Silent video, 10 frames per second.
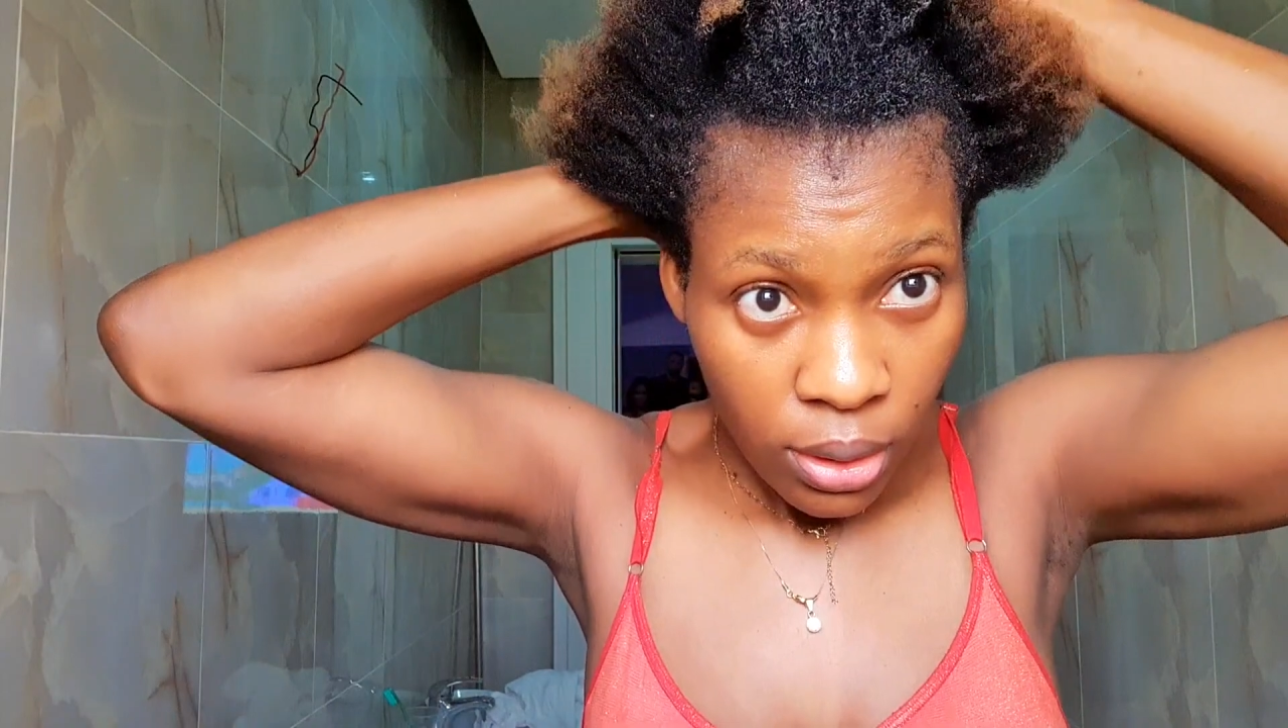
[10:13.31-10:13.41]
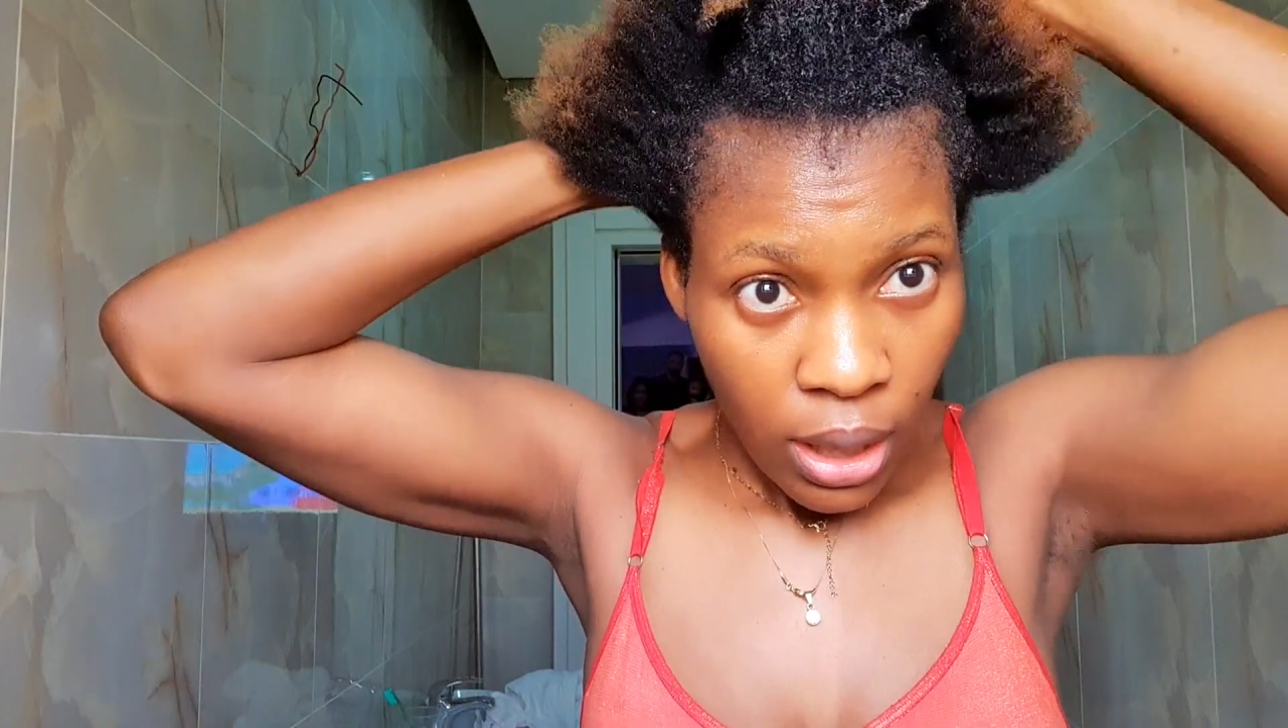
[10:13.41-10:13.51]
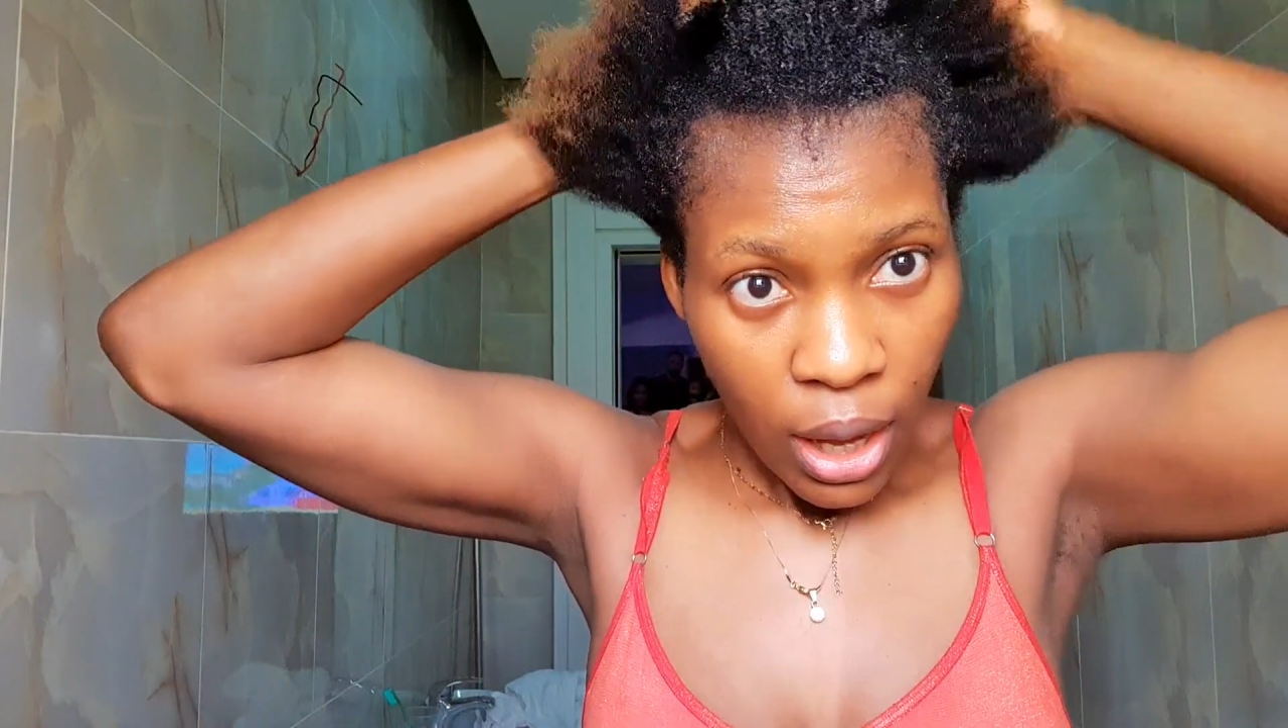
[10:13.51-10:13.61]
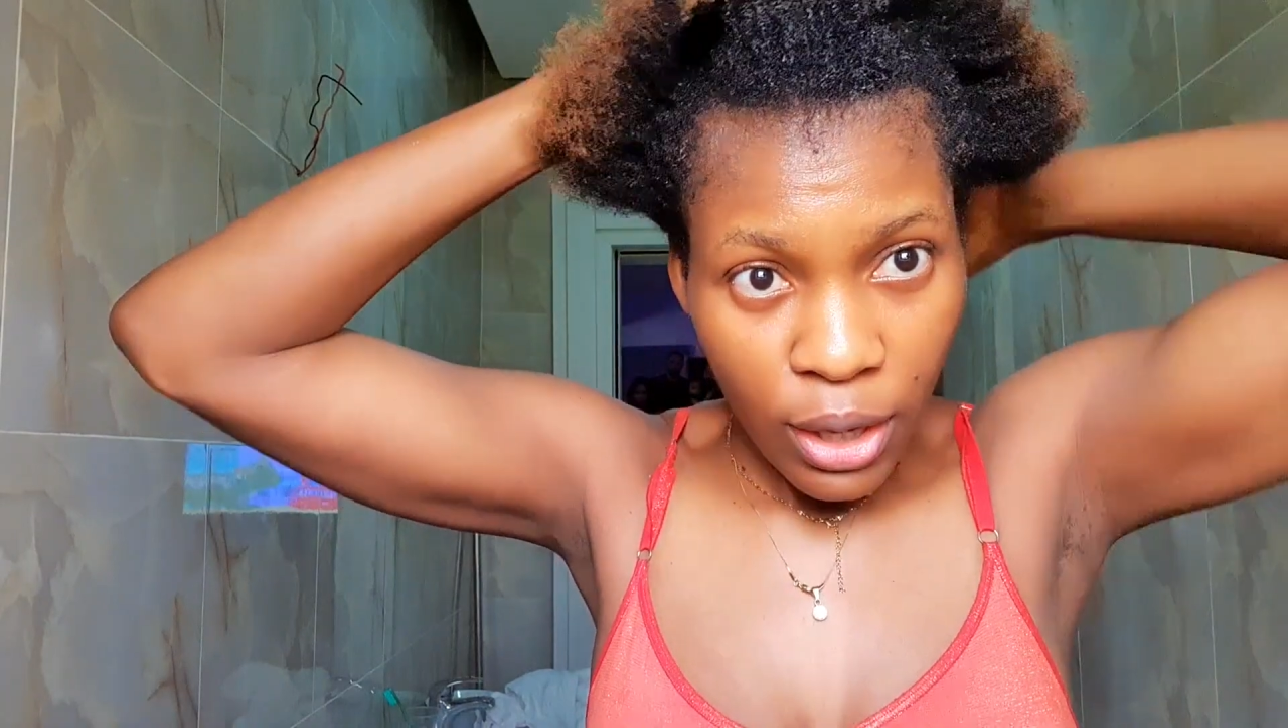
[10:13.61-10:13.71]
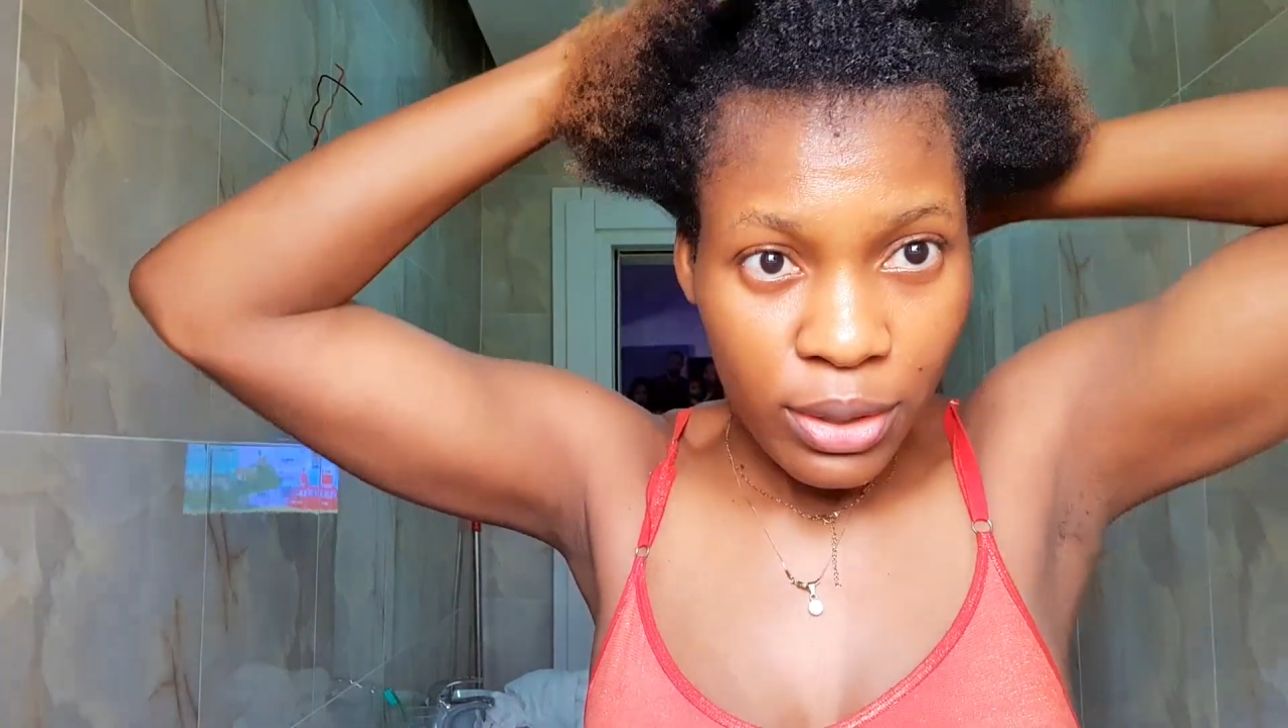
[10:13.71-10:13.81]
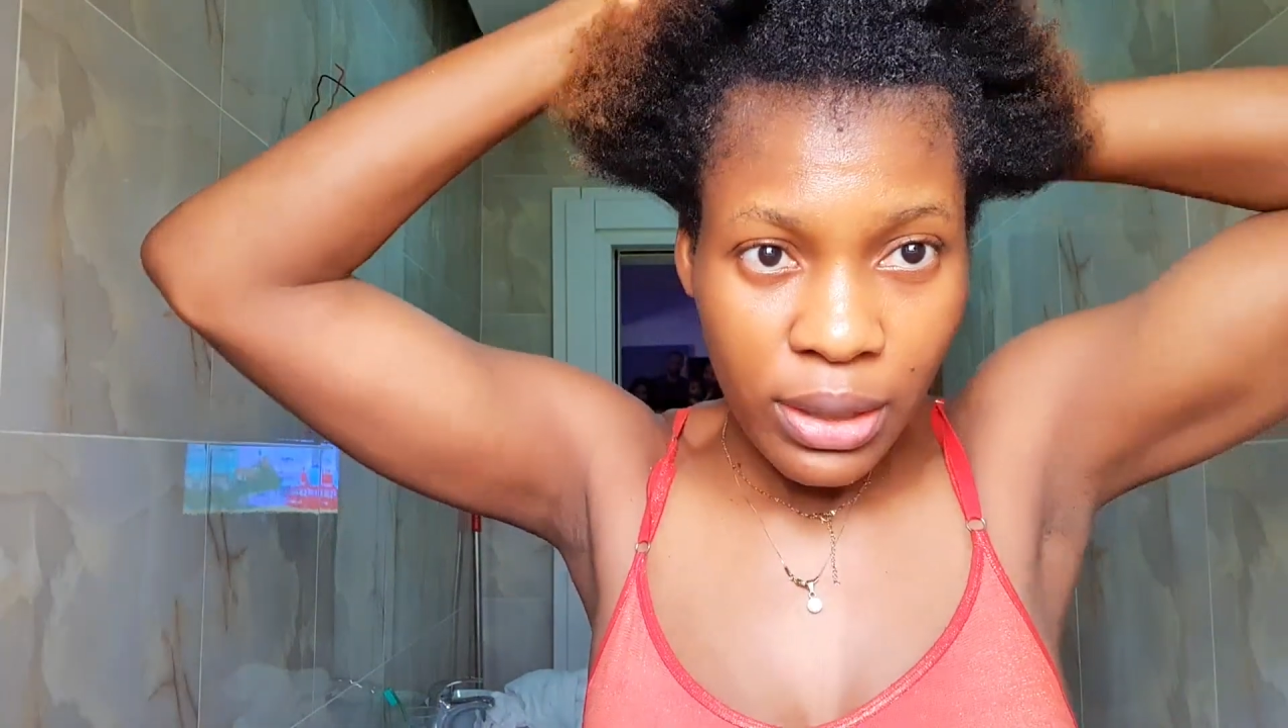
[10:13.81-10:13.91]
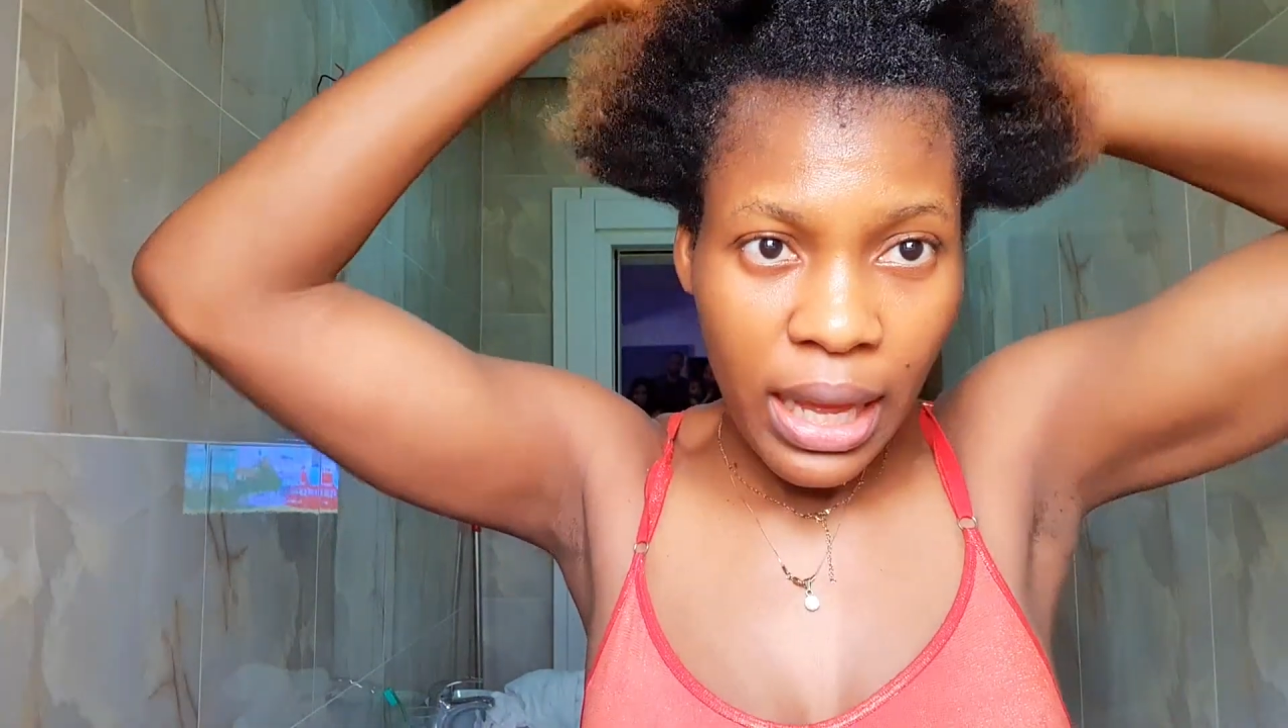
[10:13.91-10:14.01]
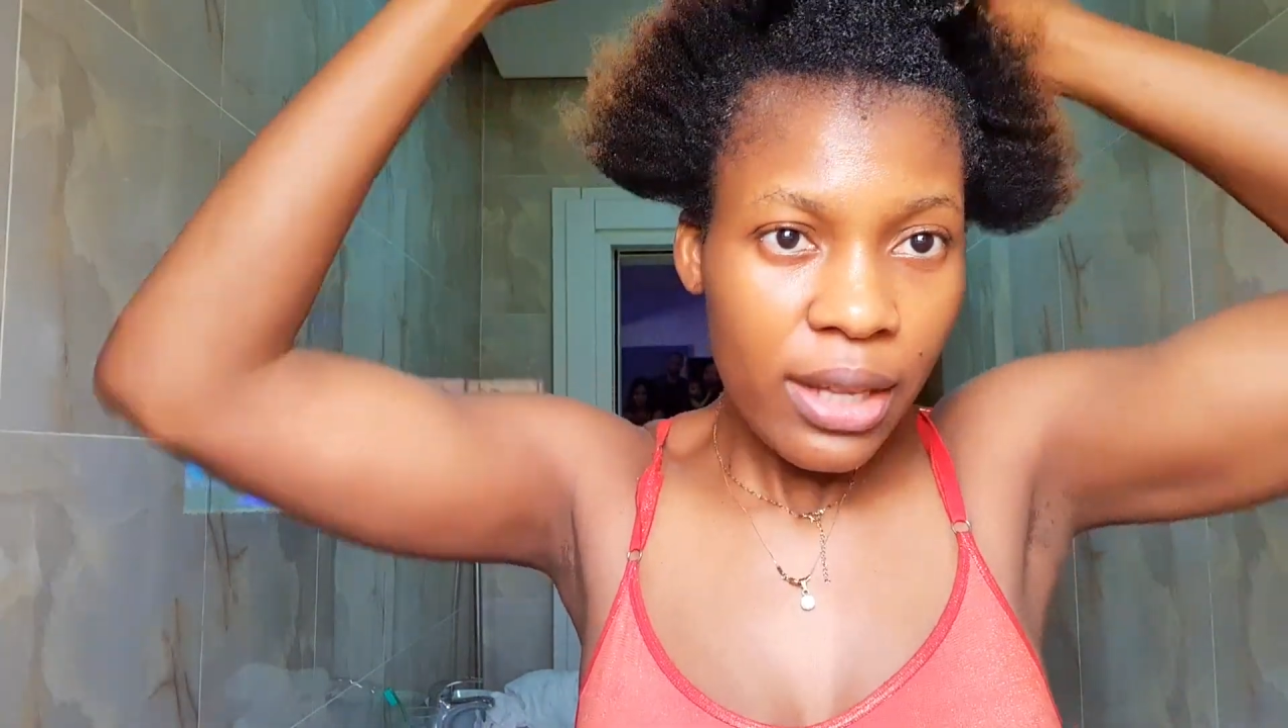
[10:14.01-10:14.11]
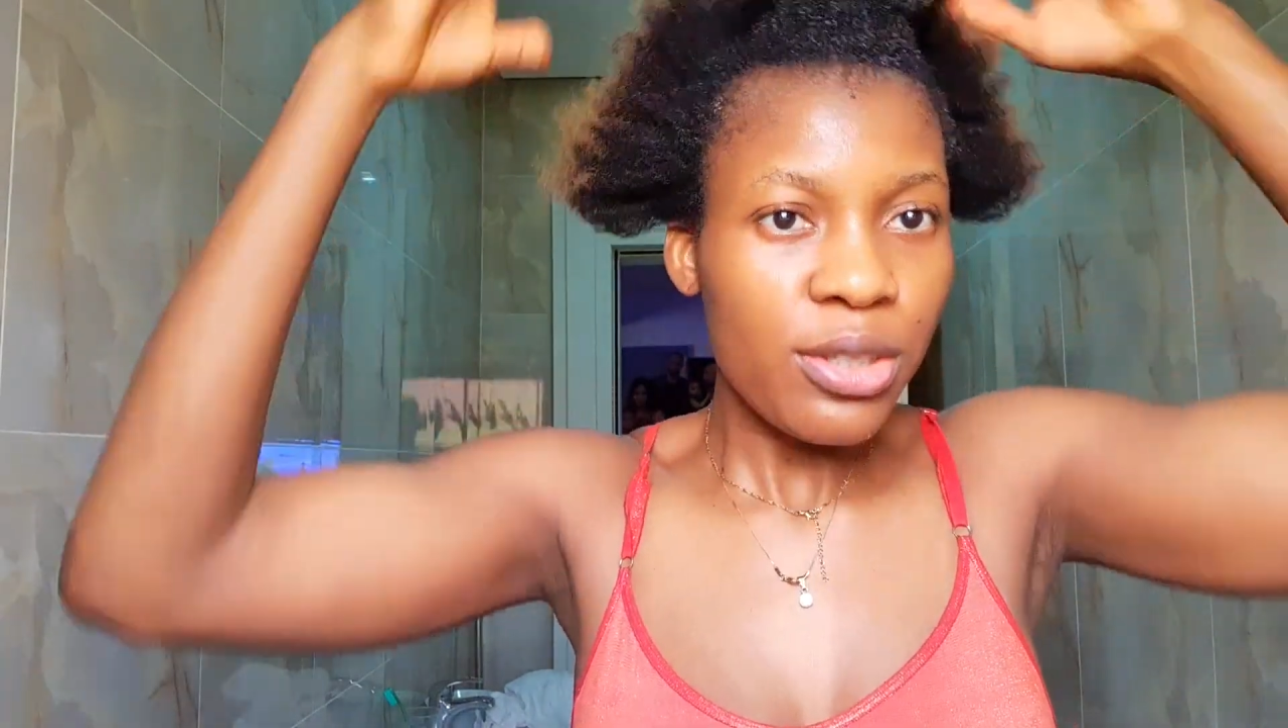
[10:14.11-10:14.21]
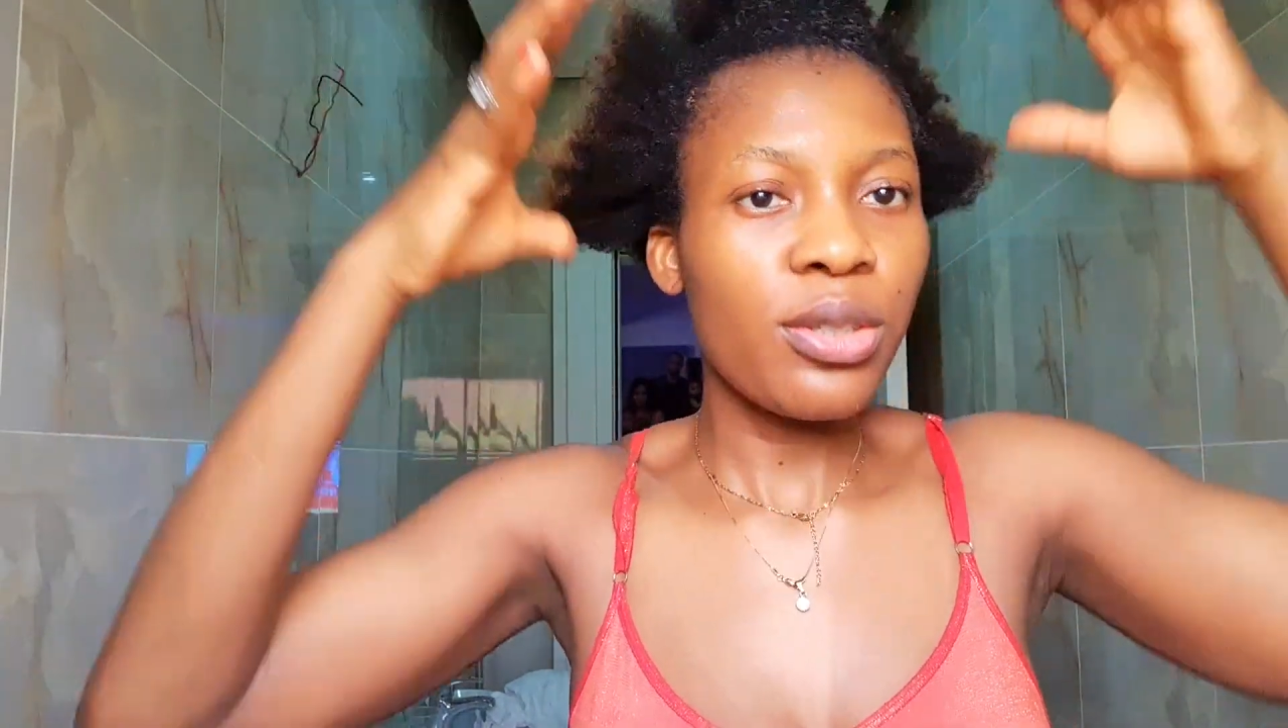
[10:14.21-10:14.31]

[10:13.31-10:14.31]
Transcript: I'll catch you